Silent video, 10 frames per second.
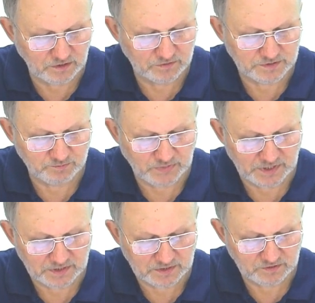on the
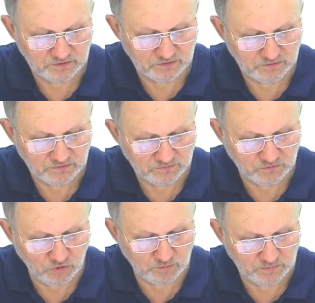puck
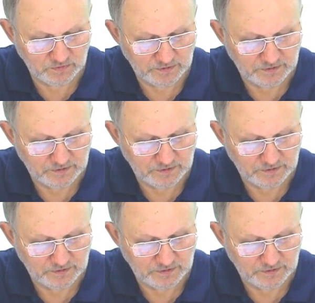from